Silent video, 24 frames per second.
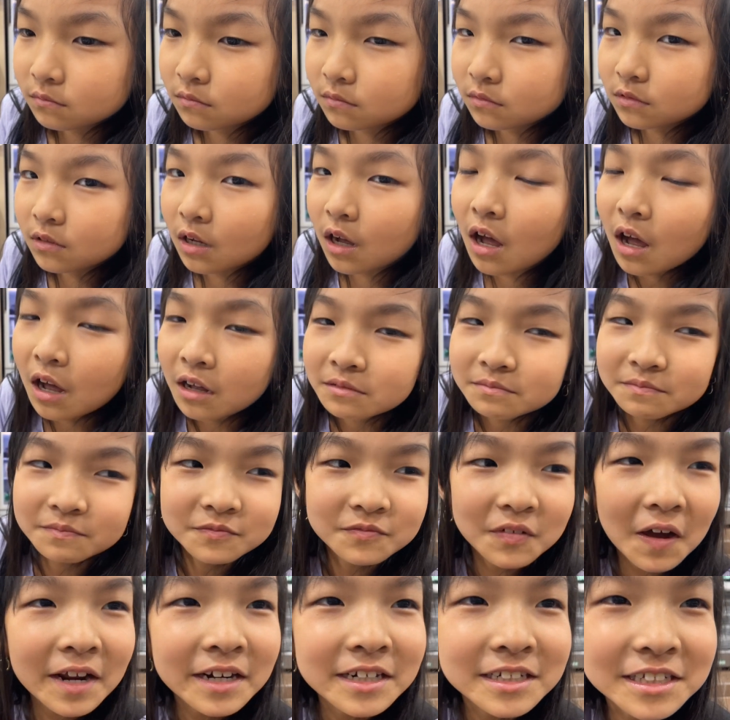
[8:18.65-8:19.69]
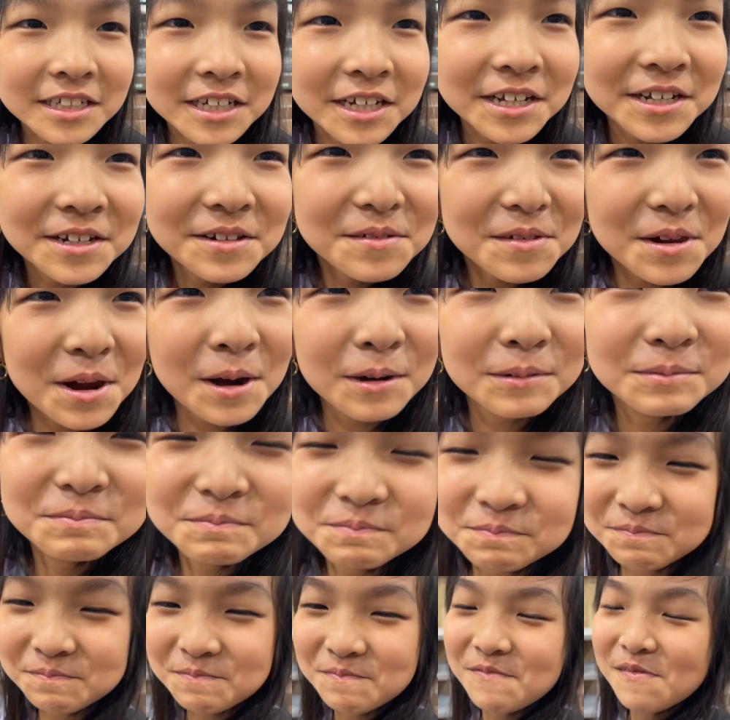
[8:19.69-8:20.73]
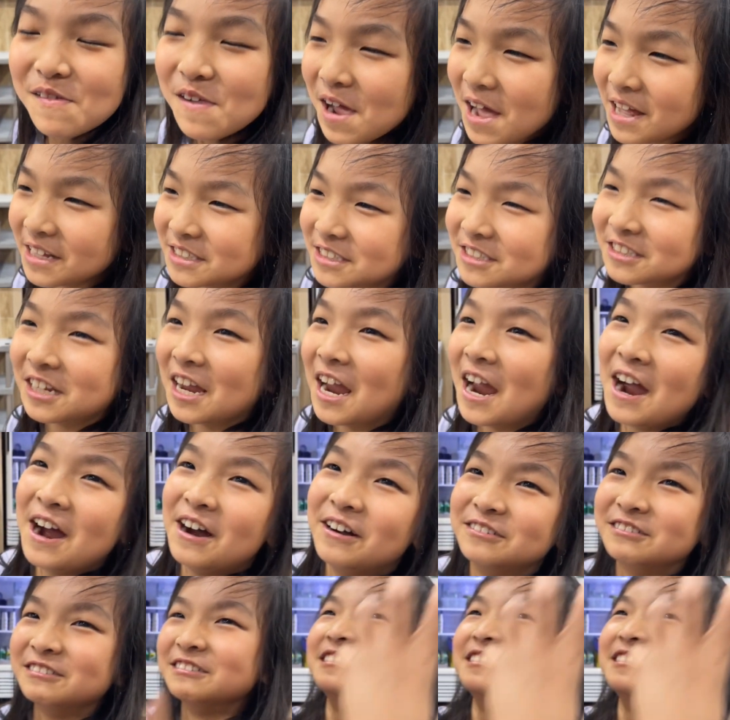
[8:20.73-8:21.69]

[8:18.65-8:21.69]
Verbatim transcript: go. Ah, finally. It's down.